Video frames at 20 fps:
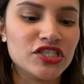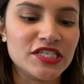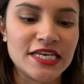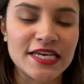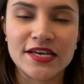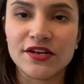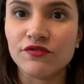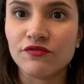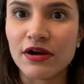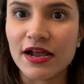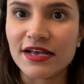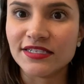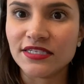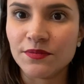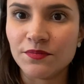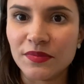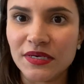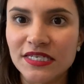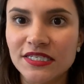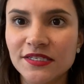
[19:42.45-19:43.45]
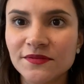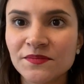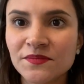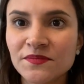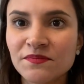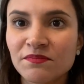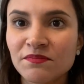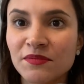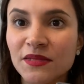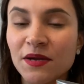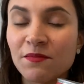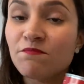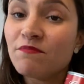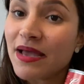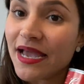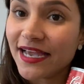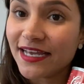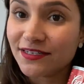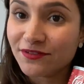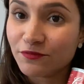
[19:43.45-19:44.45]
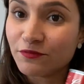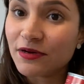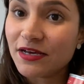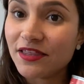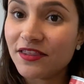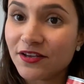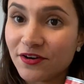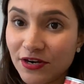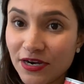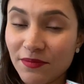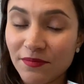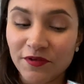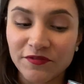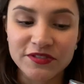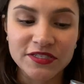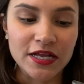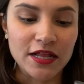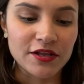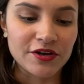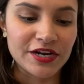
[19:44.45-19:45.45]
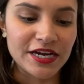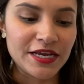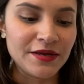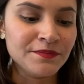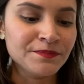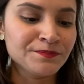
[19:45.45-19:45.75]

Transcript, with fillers: chicken recipes made with cream of celery.